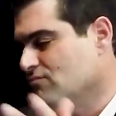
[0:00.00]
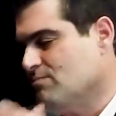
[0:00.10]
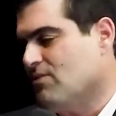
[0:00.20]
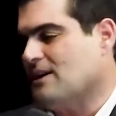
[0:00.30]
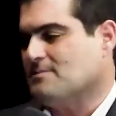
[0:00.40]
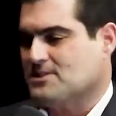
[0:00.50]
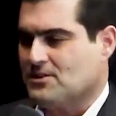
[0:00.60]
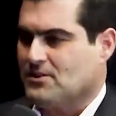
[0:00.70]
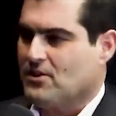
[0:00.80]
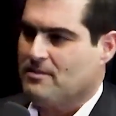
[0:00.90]
It's Proxima
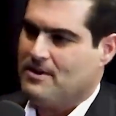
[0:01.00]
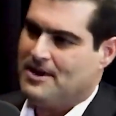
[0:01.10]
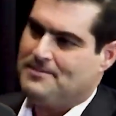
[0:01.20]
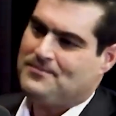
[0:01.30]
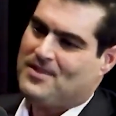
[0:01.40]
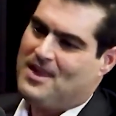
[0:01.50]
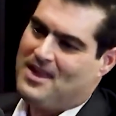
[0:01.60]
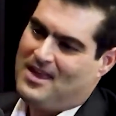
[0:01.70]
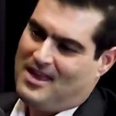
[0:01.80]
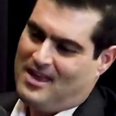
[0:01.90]
Centauri B.
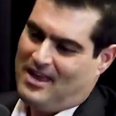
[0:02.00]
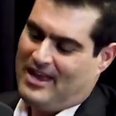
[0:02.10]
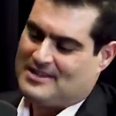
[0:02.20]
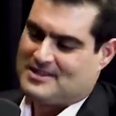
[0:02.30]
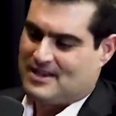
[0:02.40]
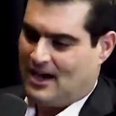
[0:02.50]
It's